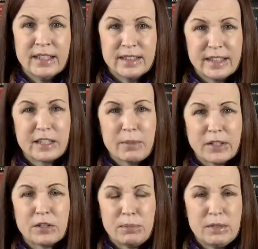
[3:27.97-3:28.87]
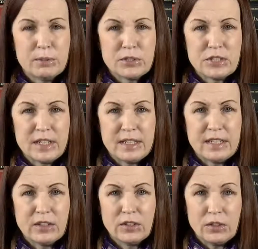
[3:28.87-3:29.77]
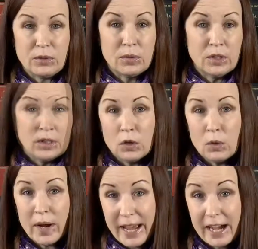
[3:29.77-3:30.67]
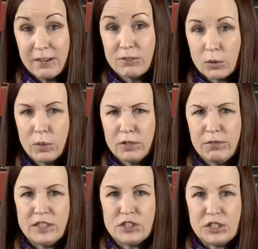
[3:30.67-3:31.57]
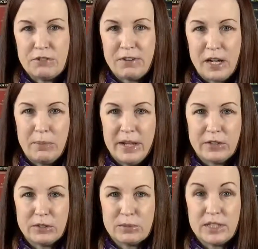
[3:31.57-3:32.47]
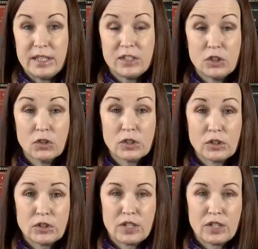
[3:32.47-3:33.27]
think about the people sitting near you who have or will eventually file bankruptcy. You're in good